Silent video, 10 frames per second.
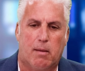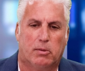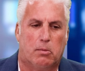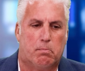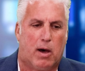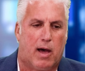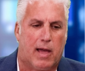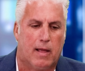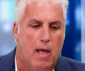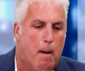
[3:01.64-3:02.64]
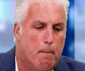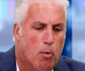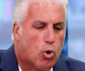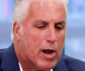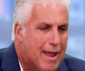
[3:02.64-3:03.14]
able to buy
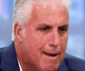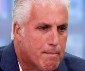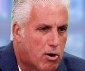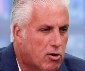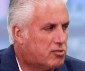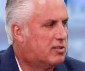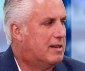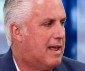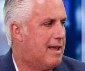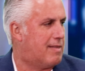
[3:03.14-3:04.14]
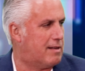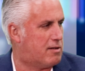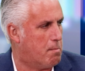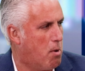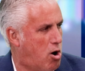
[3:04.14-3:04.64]
more hamburgers today than
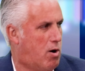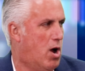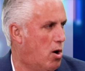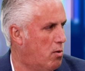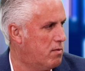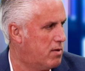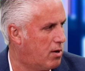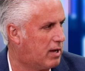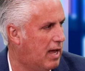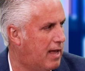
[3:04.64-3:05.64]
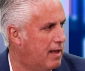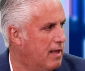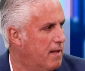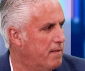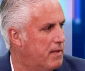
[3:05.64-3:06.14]
tomorrow, okay,
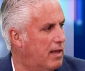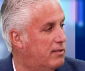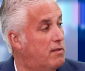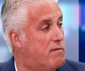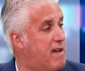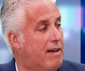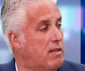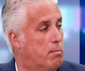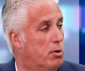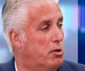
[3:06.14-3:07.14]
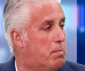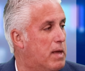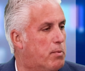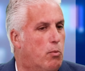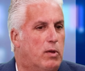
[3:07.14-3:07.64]
is invaluable to
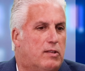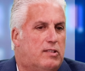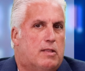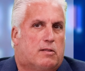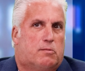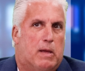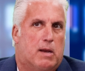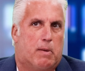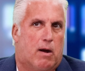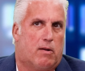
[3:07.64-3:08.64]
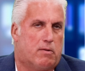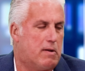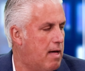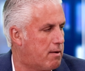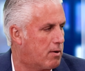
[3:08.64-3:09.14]
people when they see the spending power of their
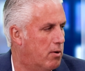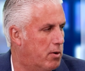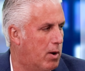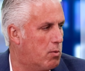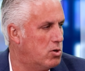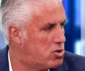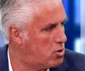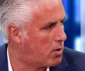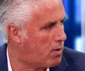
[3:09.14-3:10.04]
dollar going away. Wouldn't you agree?